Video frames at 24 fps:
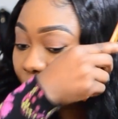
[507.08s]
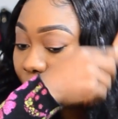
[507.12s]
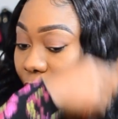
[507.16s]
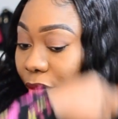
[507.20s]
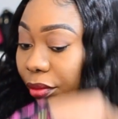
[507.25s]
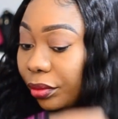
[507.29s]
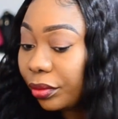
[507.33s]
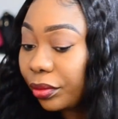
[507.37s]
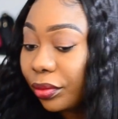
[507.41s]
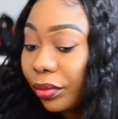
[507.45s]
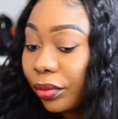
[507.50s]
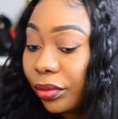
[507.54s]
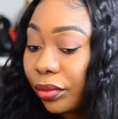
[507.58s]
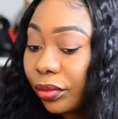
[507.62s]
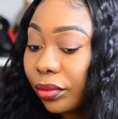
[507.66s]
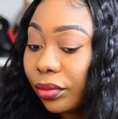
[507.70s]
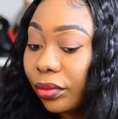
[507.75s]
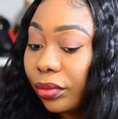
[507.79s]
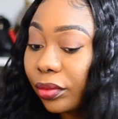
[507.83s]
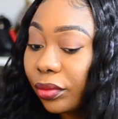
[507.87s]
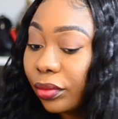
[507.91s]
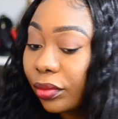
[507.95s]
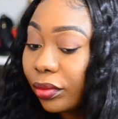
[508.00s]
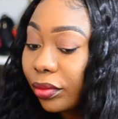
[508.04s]

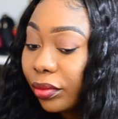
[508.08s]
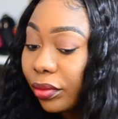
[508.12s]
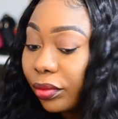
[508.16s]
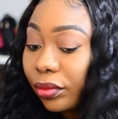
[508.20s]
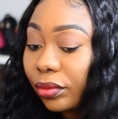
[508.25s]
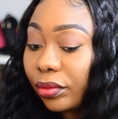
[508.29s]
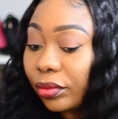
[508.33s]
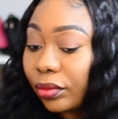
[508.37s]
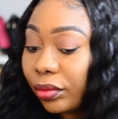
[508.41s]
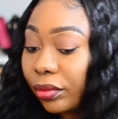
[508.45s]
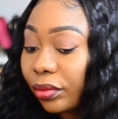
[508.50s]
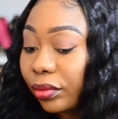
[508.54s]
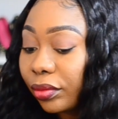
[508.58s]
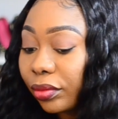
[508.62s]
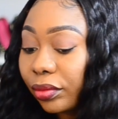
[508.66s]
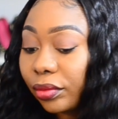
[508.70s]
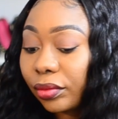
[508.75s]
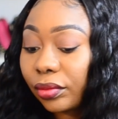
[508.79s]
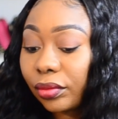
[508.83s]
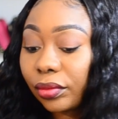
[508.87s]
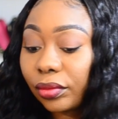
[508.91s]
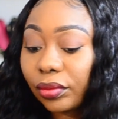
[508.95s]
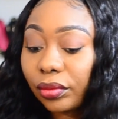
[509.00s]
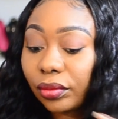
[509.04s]

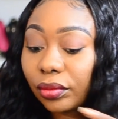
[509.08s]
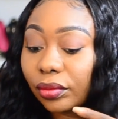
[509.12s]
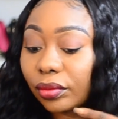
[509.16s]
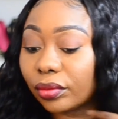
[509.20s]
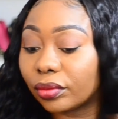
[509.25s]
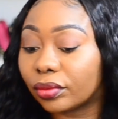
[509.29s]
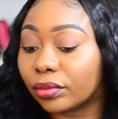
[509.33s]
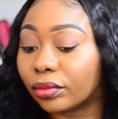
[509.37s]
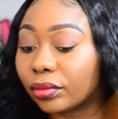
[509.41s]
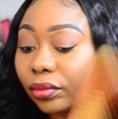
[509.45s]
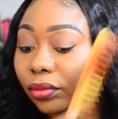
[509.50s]
Nothing is said.